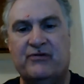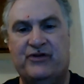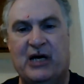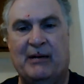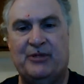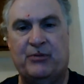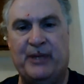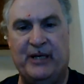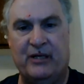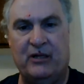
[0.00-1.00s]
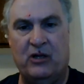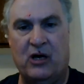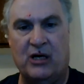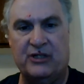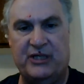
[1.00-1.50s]
of jobs are being
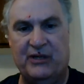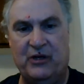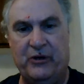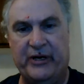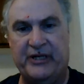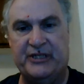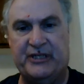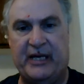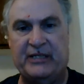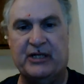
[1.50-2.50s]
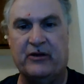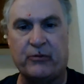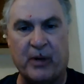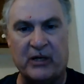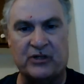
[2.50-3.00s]
lost in the United States and other
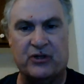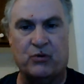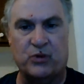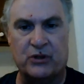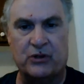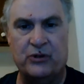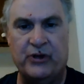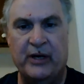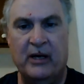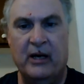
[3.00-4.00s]
parts of the world.